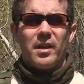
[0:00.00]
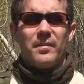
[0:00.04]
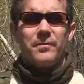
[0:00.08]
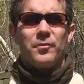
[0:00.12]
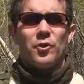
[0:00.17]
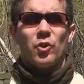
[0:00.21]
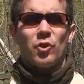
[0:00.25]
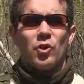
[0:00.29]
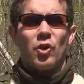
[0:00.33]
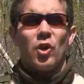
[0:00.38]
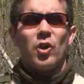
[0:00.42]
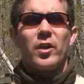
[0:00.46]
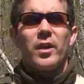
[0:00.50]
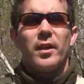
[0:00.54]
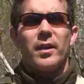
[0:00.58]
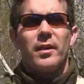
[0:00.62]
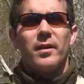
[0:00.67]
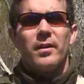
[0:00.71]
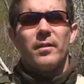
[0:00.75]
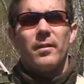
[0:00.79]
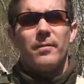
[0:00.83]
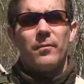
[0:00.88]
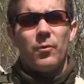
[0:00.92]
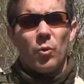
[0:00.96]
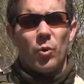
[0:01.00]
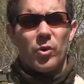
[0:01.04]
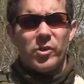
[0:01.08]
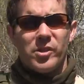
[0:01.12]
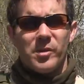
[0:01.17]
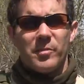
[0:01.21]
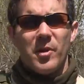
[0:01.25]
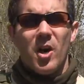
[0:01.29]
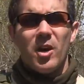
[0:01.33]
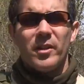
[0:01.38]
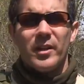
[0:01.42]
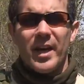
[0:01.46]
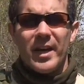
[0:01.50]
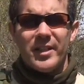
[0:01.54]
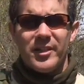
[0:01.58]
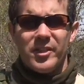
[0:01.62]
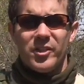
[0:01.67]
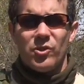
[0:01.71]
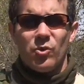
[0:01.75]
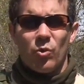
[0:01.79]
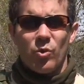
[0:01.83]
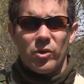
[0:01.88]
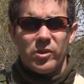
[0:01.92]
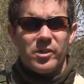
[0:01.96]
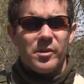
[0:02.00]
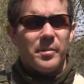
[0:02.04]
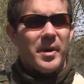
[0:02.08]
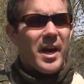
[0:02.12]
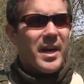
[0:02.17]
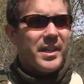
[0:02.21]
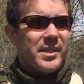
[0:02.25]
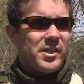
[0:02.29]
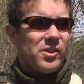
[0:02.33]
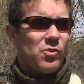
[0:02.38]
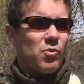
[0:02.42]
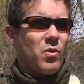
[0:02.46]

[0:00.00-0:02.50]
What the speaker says: If you're looking for some online stores to buy this